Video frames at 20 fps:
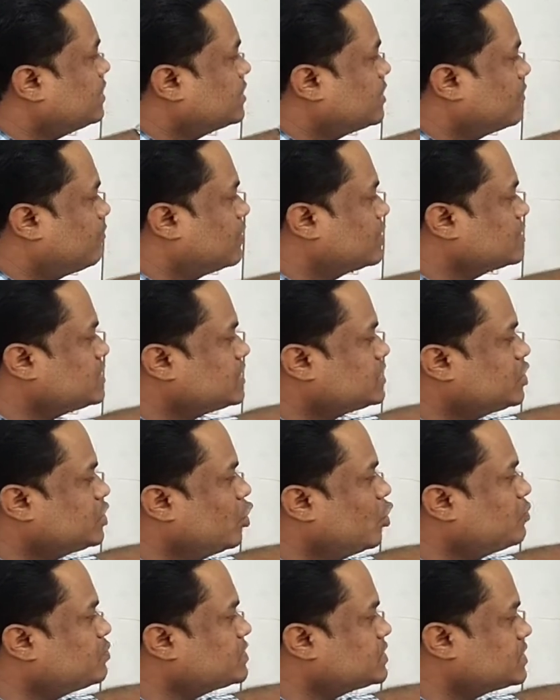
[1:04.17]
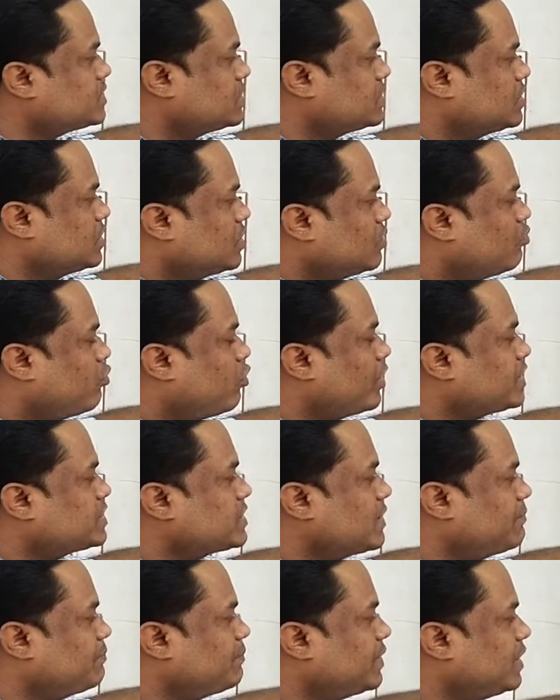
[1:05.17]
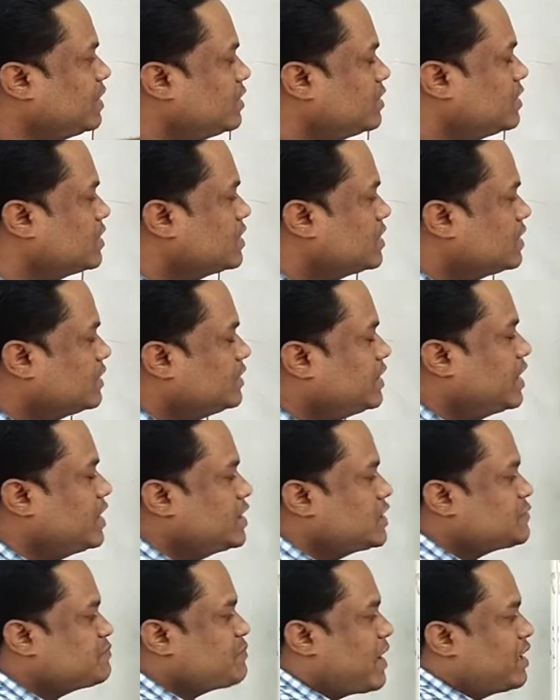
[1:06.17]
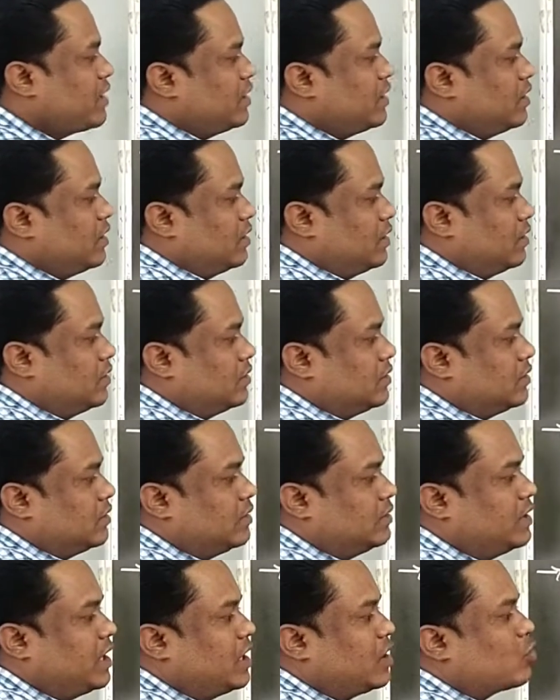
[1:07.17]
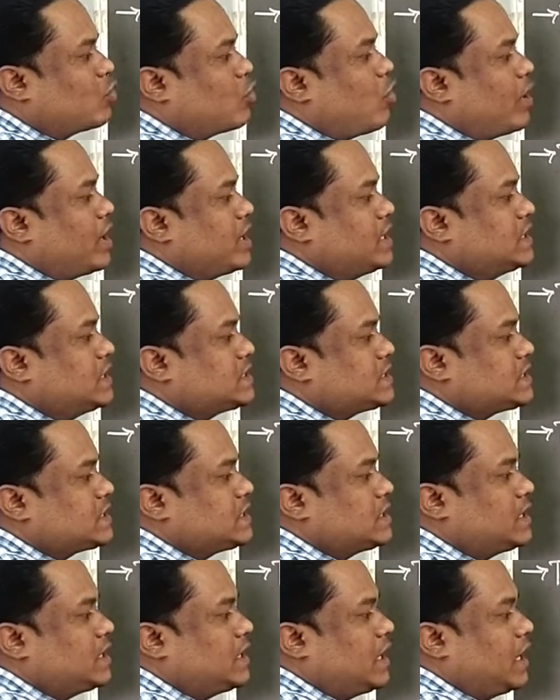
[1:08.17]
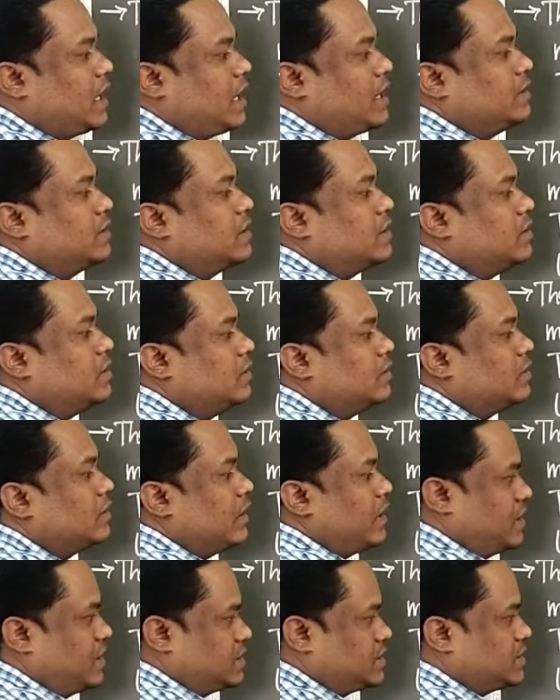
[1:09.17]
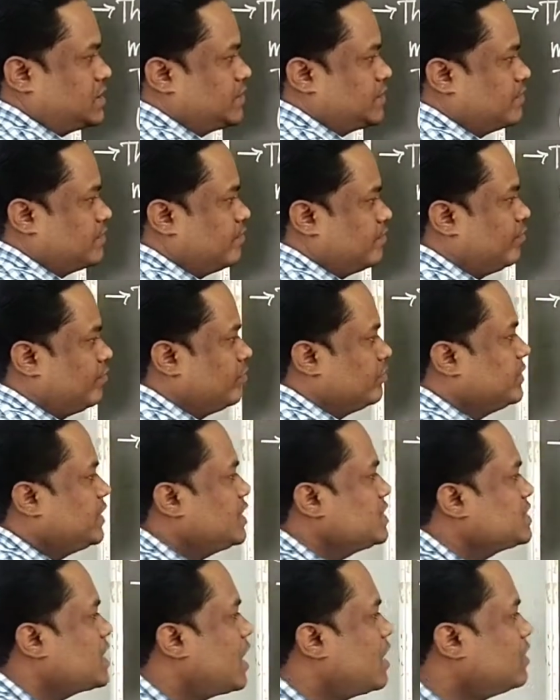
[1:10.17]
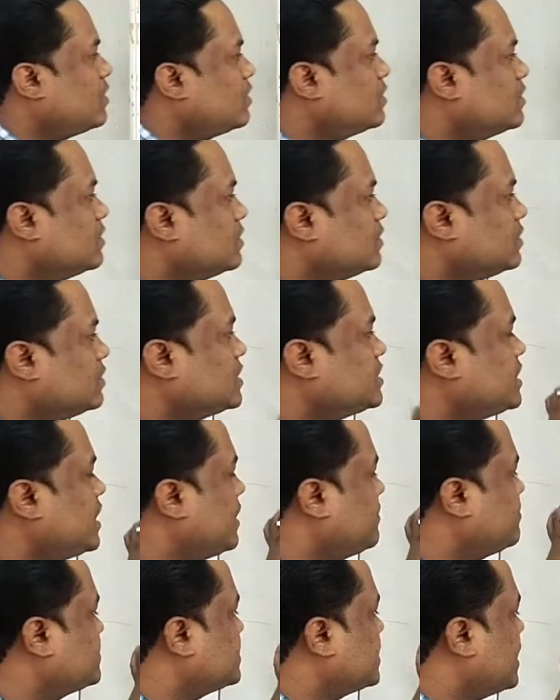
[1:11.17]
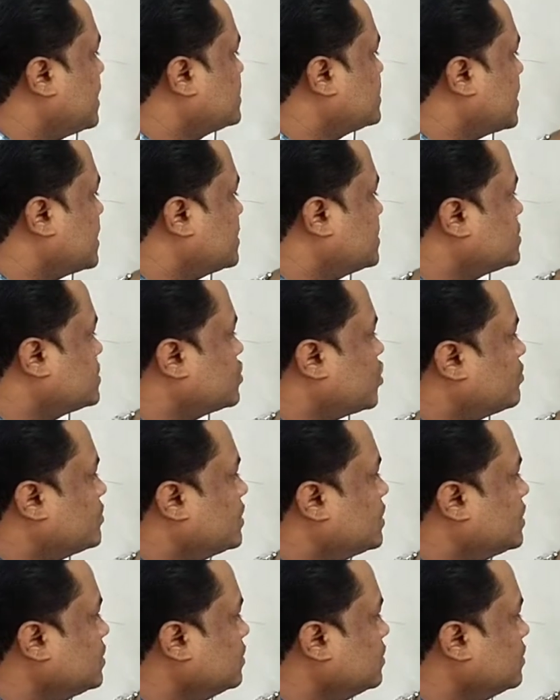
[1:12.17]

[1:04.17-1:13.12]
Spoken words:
the first is loops, for example, then spiral, then coils and the rings. These are the shapes and sizes of the